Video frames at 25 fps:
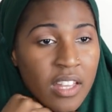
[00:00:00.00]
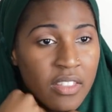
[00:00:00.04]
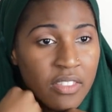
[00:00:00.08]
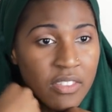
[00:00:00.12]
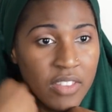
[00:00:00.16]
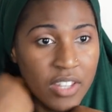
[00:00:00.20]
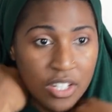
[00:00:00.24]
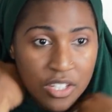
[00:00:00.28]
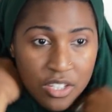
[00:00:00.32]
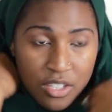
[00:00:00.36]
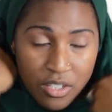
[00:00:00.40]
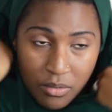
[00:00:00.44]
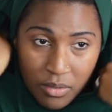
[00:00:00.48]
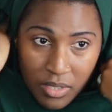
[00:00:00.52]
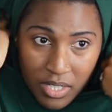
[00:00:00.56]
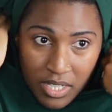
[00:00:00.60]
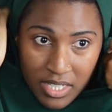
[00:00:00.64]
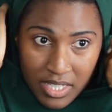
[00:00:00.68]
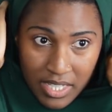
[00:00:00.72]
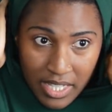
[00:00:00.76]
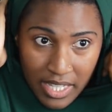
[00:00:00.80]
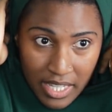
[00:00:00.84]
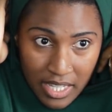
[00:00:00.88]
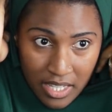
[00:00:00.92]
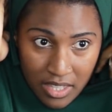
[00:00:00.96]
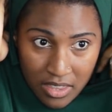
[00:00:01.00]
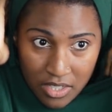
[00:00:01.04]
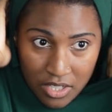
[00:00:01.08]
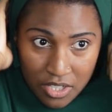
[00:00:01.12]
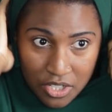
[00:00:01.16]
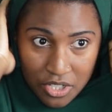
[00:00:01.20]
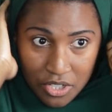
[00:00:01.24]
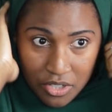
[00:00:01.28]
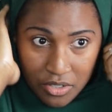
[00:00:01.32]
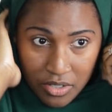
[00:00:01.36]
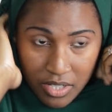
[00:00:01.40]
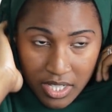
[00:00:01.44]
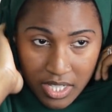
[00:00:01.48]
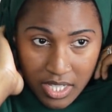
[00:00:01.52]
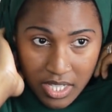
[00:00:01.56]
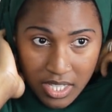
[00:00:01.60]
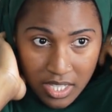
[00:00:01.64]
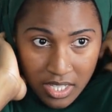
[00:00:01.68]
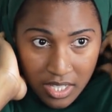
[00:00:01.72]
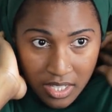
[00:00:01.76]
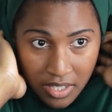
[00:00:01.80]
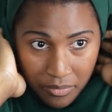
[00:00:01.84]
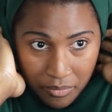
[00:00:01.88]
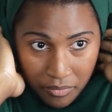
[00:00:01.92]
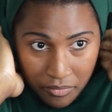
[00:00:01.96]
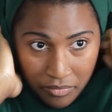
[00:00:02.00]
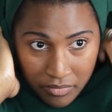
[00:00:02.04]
then you would take the string